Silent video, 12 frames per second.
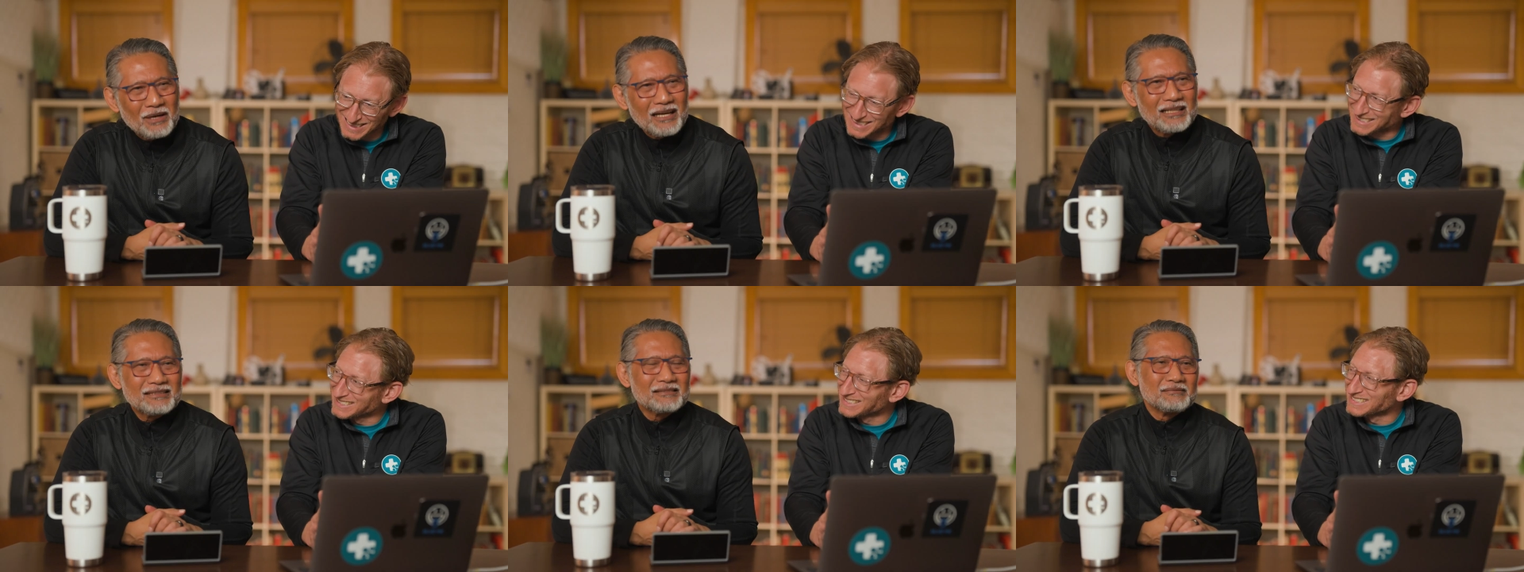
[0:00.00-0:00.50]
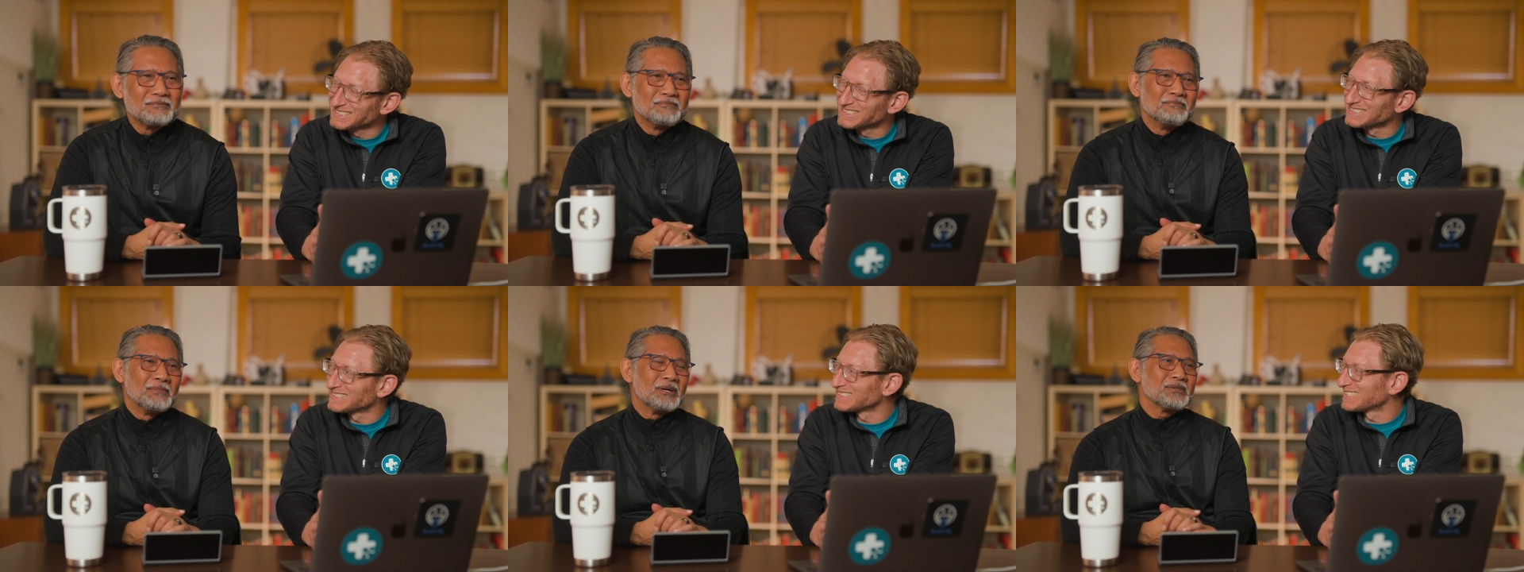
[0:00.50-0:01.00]
Speaker 1: but
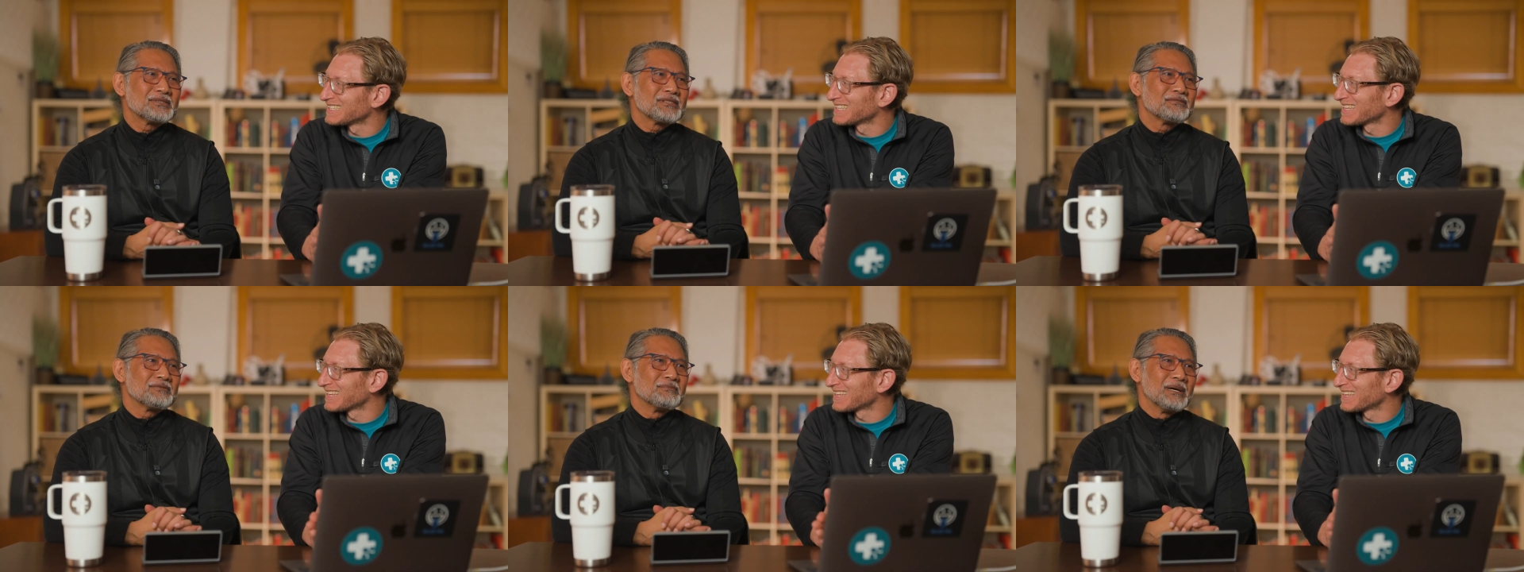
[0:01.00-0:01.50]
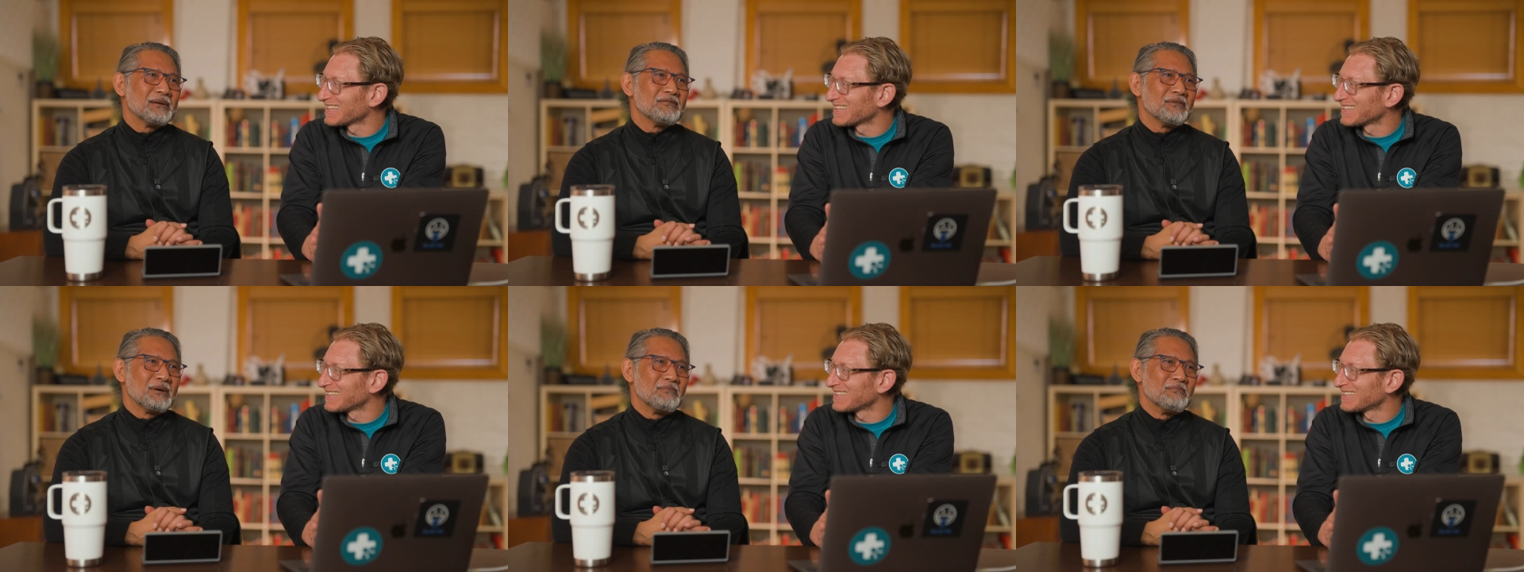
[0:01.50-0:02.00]
most of my
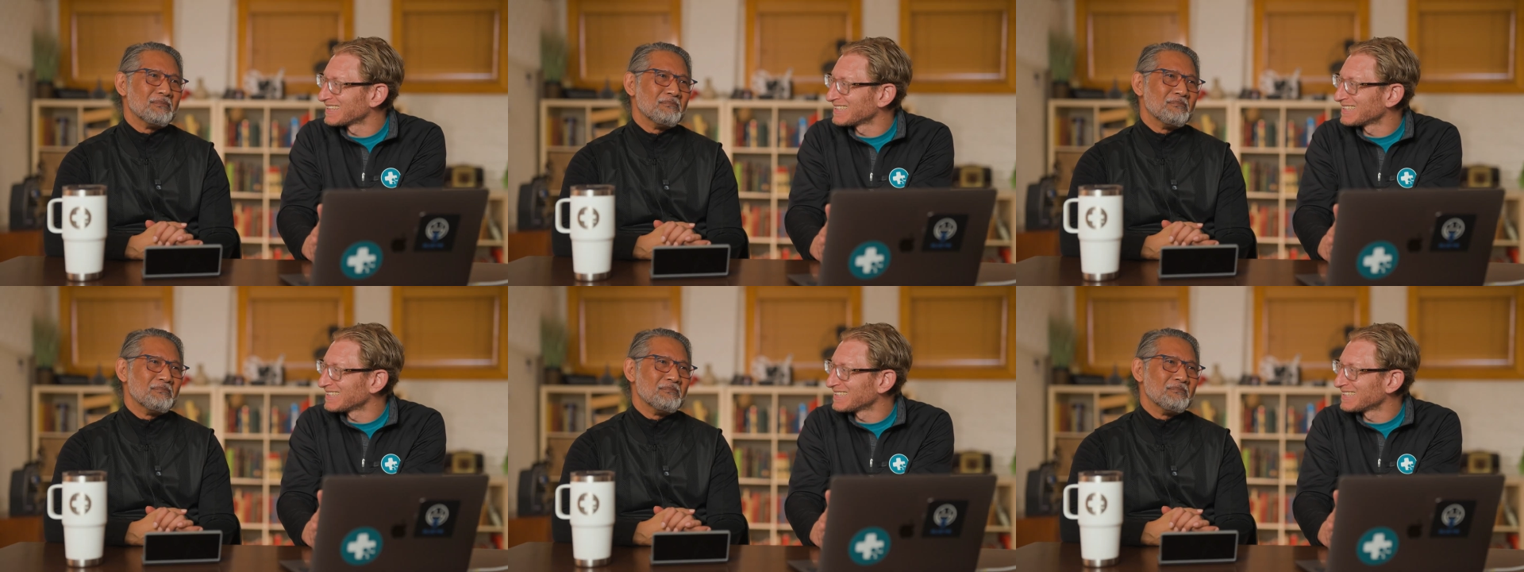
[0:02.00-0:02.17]
uh,